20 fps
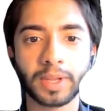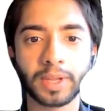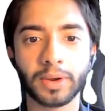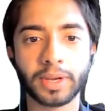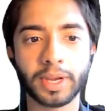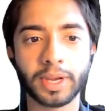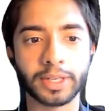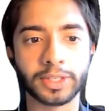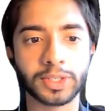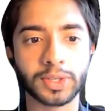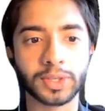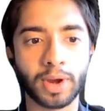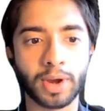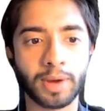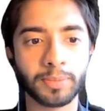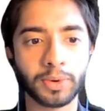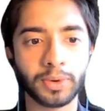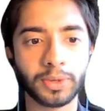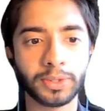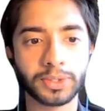Okay, so
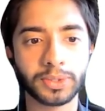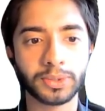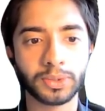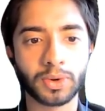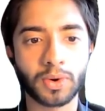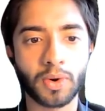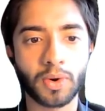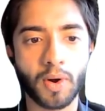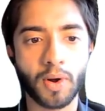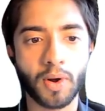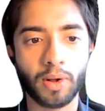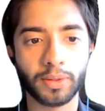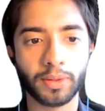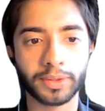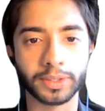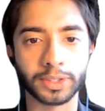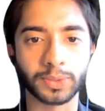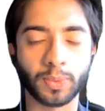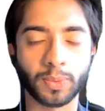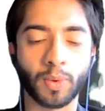I'm going to call
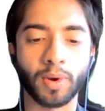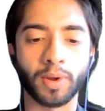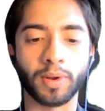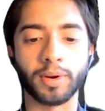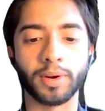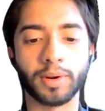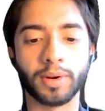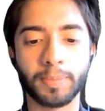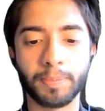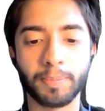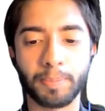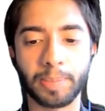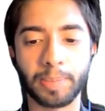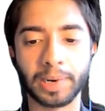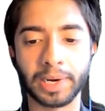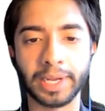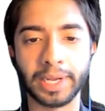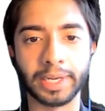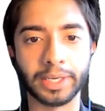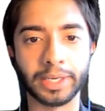this one
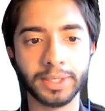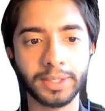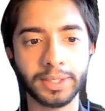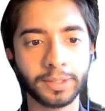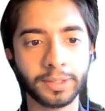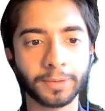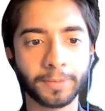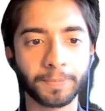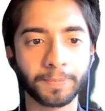blade,